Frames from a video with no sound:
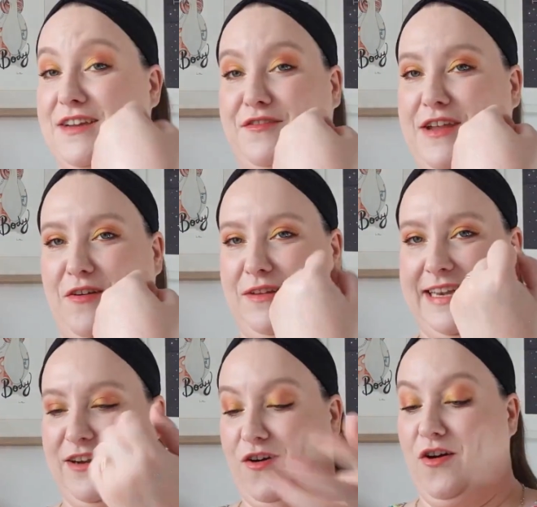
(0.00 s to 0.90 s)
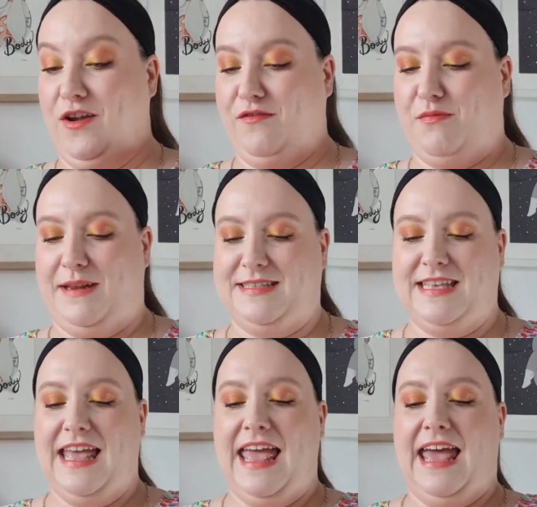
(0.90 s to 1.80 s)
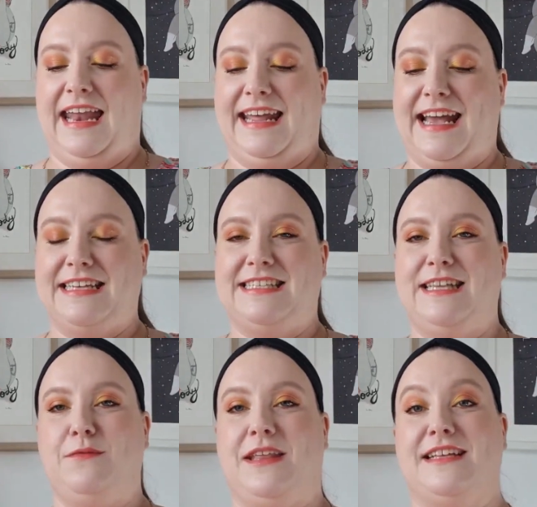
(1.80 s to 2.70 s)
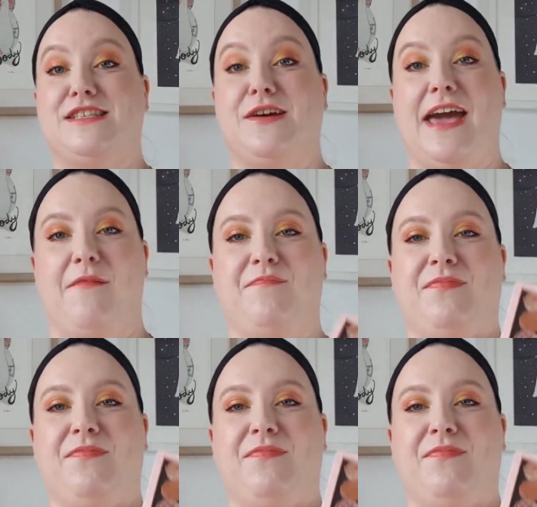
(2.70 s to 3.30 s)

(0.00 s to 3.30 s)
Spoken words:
I've now glitter all over the place and I can't deal with it. So yeah,